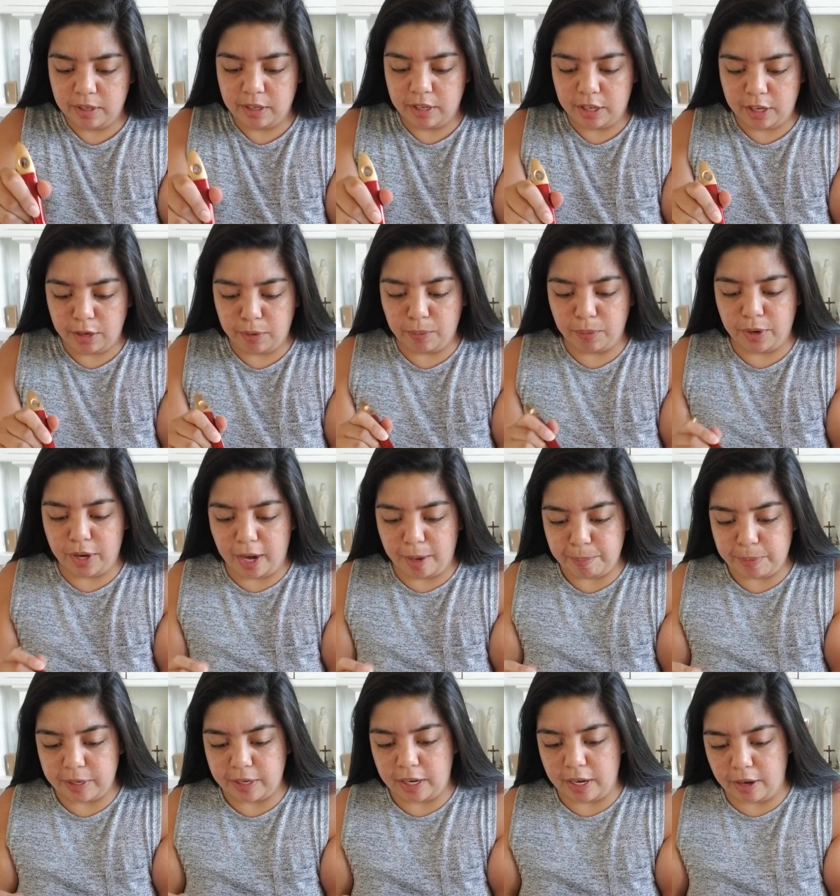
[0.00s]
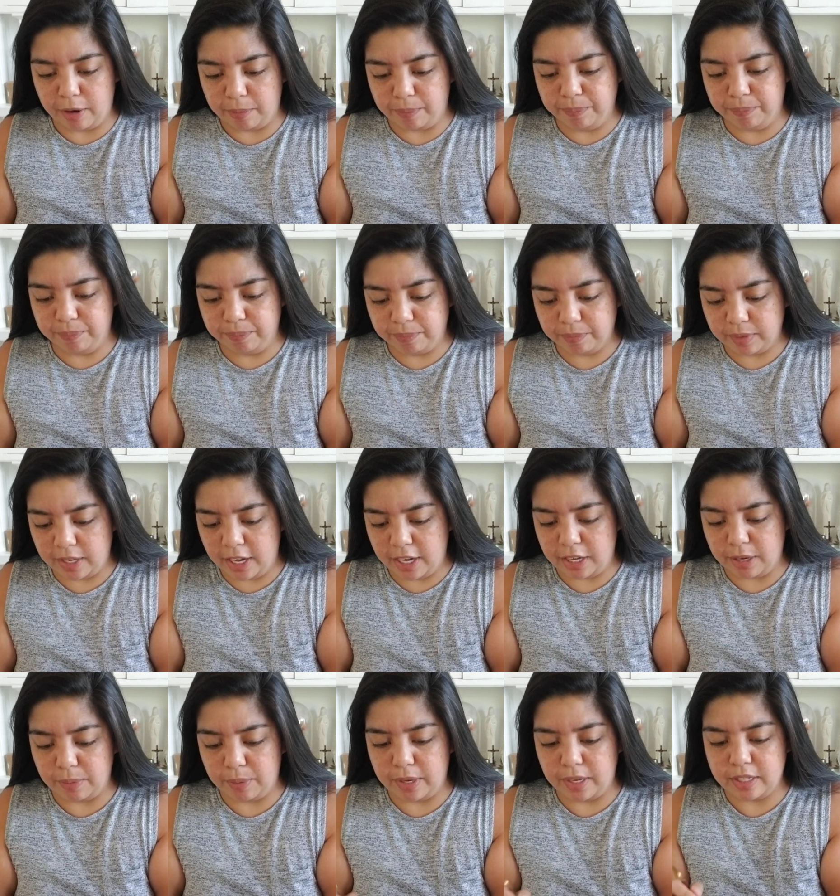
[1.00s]
It would happen now.
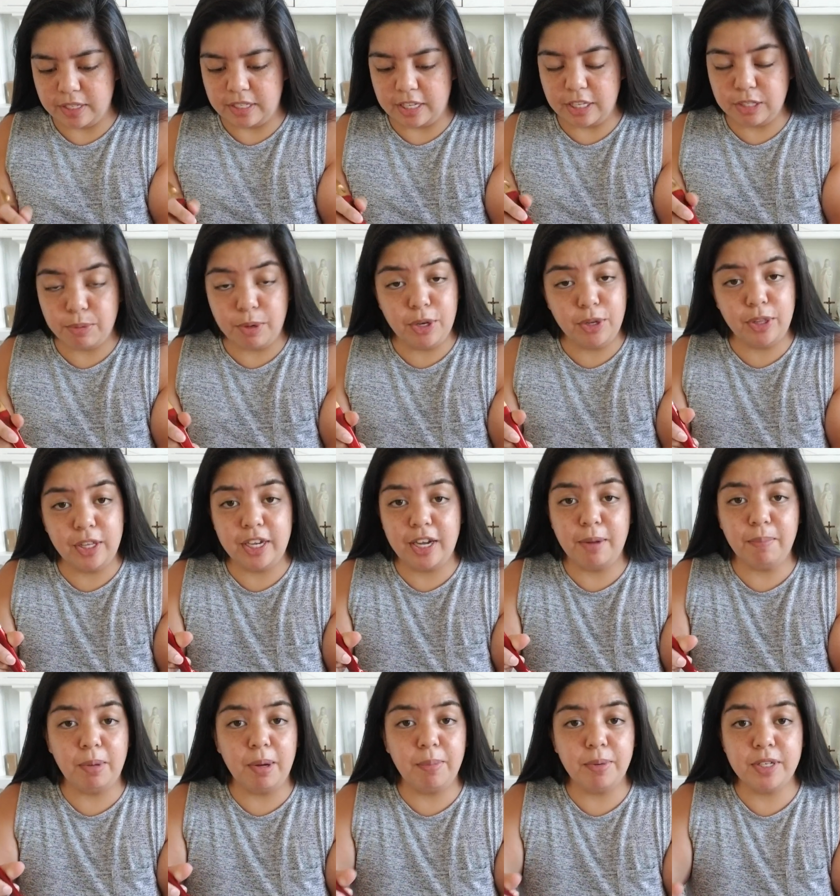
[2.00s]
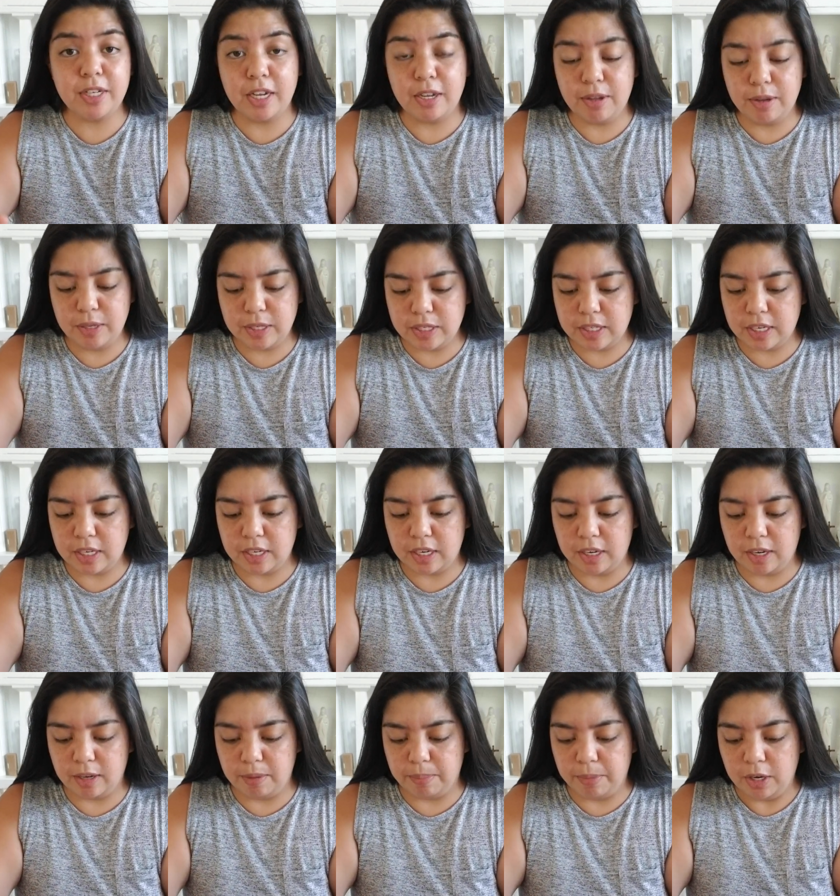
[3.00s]
Anyways, that's why you lay down paper towels, and
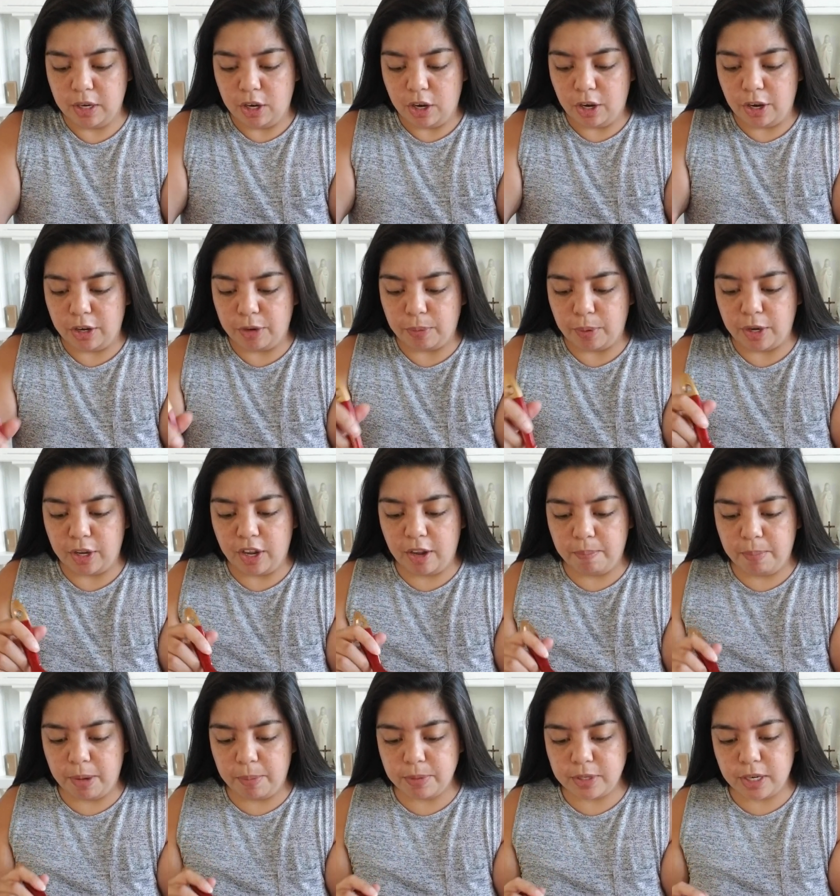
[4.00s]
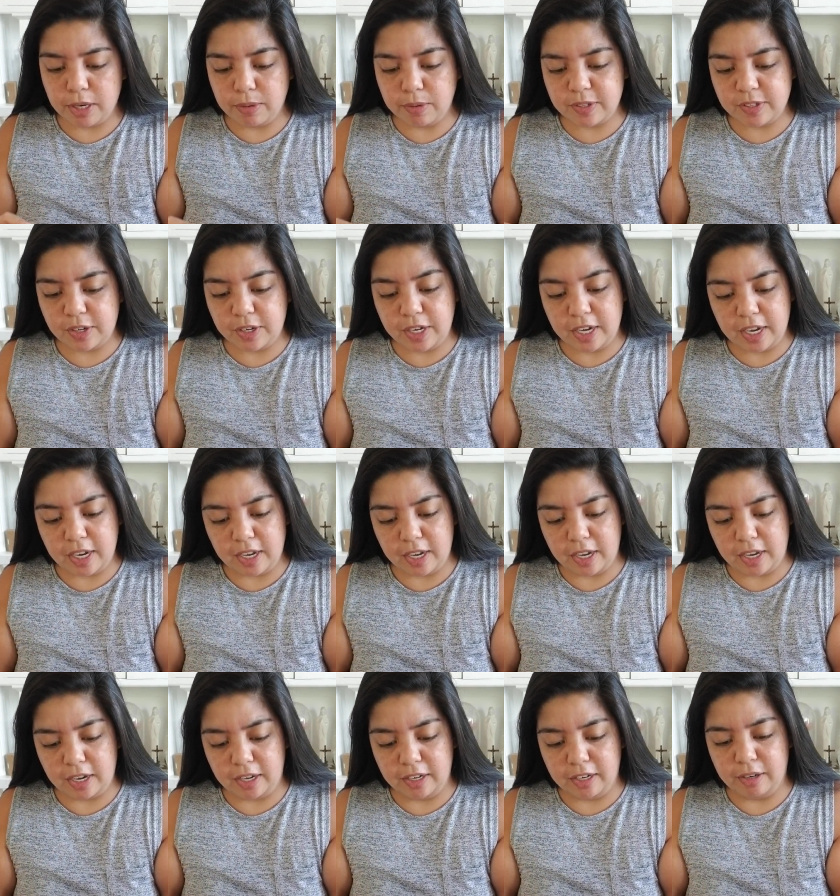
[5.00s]
or why you have paper towels on
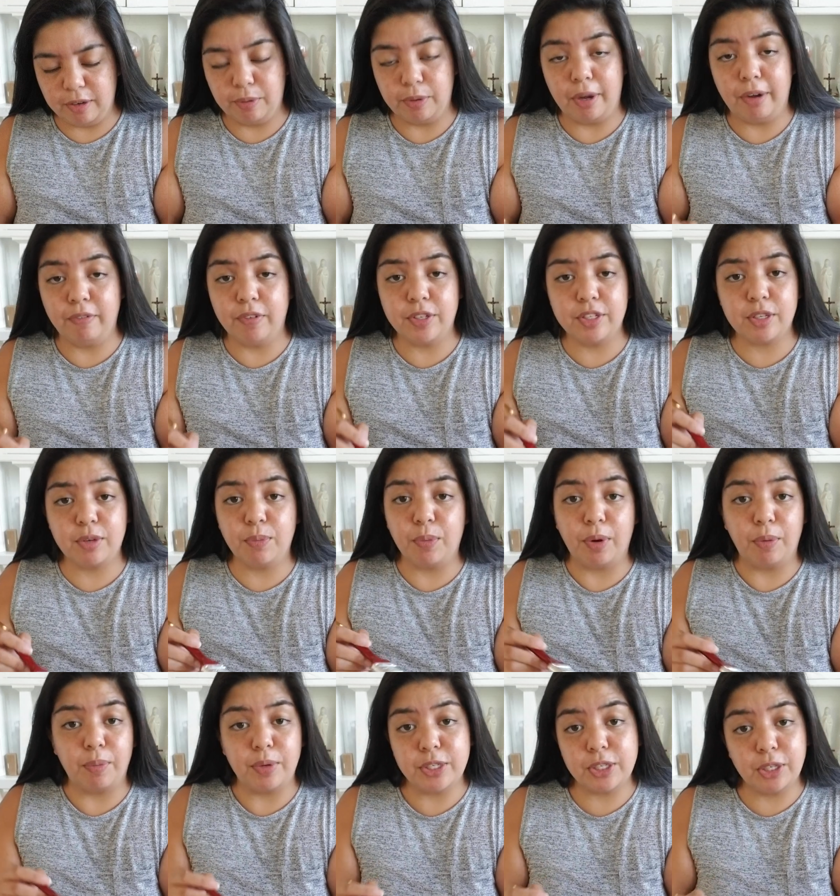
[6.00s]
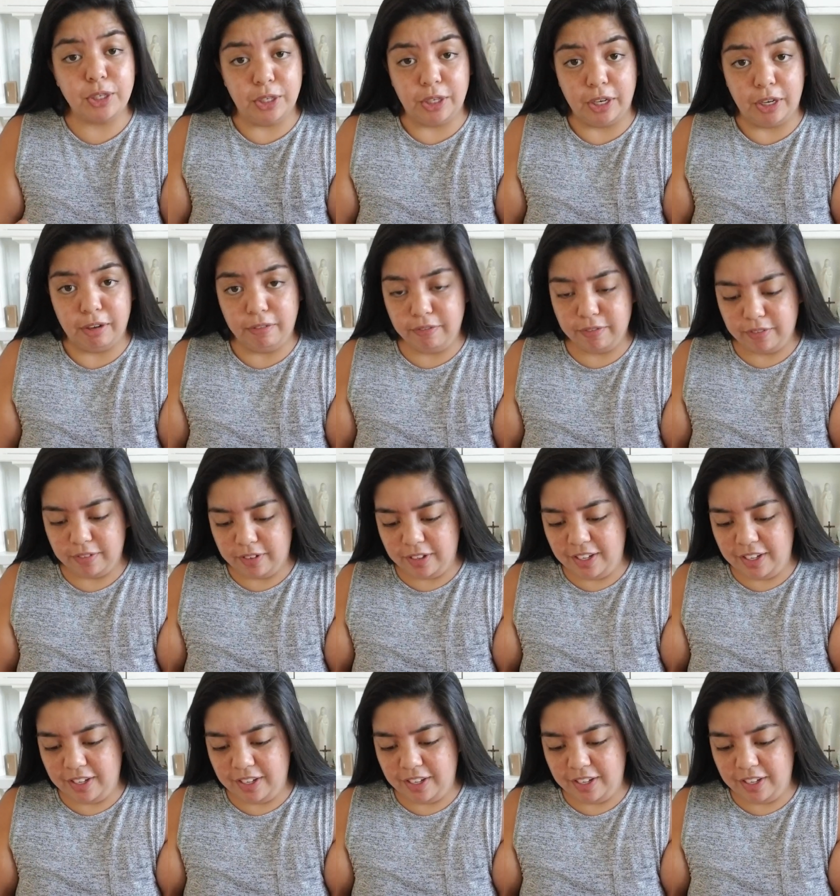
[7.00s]
hand. Well, obviously one wasn't good enough,